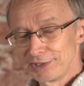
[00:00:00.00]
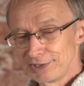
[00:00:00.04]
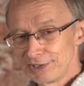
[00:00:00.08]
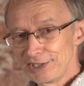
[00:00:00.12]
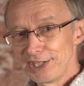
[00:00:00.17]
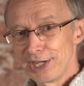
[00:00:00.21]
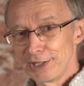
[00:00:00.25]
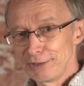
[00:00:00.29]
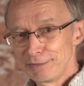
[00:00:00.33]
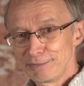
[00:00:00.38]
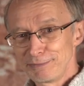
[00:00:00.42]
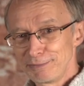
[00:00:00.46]
you
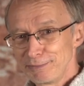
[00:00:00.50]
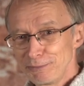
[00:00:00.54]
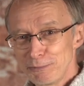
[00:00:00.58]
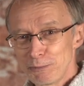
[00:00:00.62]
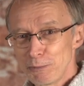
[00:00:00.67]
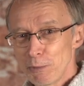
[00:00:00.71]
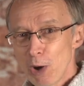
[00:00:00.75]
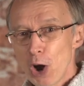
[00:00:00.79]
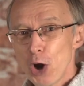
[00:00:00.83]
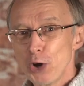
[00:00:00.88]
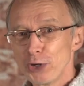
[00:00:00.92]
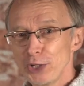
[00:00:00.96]
know,
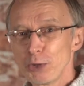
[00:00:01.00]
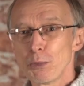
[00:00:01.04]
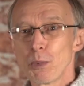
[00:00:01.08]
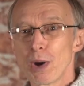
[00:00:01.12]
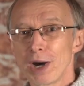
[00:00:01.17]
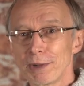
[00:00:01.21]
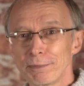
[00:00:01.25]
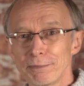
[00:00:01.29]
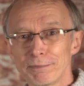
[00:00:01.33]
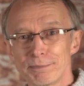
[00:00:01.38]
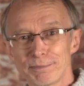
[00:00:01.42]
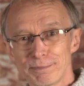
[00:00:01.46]
only
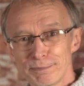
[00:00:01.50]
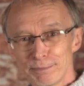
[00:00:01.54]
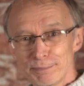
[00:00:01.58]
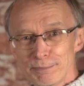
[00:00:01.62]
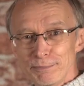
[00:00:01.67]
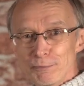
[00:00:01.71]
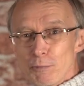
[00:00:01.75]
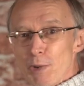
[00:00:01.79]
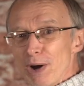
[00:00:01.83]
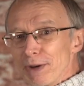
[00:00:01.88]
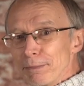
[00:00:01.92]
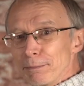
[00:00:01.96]
one
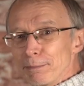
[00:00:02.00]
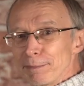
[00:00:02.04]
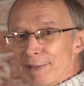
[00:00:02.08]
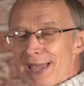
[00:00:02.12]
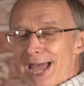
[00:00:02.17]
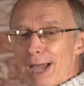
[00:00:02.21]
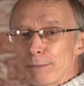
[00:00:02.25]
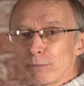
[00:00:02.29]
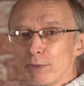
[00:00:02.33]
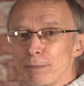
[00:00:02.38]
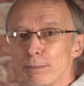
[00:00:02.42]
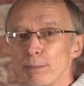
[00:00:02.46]

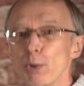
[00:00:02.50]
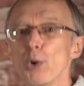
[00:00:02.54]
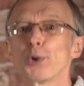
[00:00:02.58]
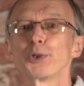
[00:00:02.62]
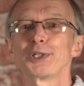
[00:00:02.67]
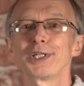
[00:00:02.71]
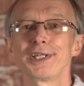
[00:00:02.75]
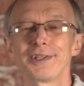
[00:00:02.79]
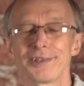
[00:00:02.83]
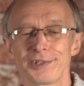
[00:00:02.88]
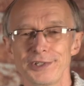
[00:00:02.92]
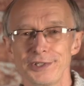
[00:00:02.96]
camera
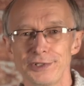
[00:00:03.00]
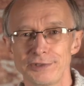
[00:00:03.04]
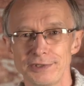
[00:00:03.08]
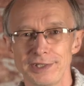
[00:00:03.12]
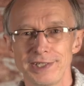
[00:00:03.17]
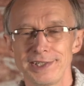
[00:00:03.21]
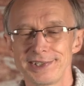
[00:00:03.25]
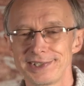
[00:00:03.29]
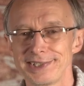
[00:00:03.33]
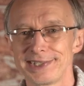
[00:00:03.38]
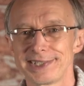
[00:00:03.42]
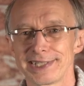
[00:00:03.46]
body that you
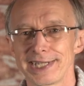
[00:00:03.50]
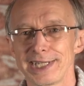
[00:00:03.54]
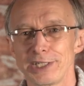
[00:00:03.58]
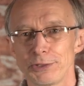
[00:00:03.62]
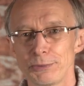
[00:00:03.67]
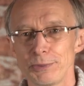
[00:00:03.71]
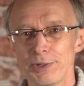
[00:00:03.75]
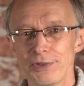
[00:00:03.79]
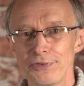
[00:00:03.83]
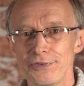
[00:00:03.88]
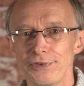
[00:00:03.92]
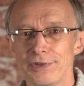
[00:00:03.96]
need to take
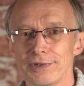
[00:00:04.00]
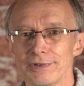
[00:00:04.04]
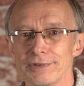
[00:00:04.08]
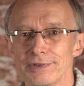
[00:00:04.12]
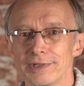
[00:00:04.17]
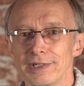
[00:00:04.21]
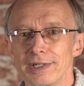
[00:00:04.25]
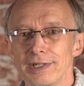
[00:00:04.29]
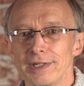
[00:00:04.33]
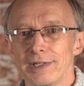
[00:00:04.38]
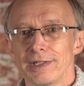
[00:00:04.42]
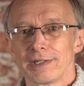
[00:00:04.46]
with you.
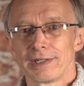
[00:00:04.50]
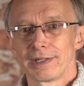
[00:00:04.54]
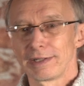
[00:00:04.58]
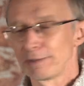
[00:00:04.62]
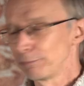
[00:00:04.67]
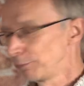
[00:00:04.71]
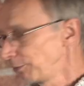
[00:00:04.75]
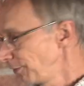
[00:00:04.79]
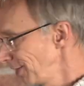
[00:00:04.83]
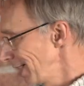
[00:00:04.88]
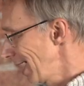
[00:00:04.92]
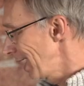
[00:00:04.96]

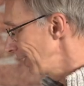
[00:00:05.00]
With the